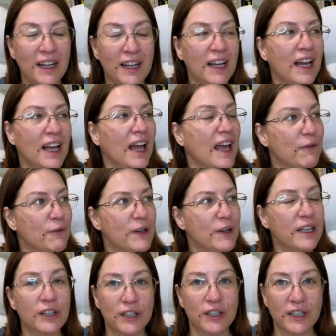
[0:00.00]
If we can
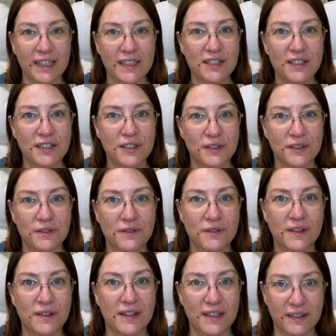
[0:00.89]
hook into
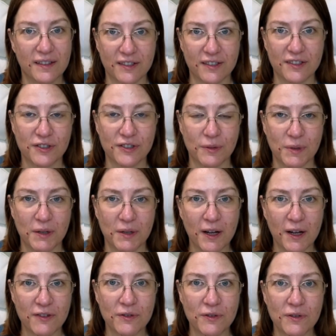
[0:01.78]
this contributed
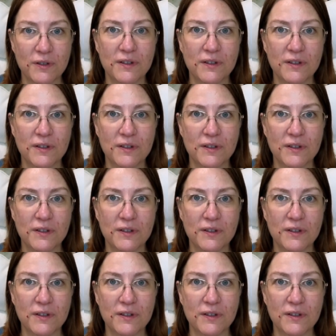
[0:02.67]
module,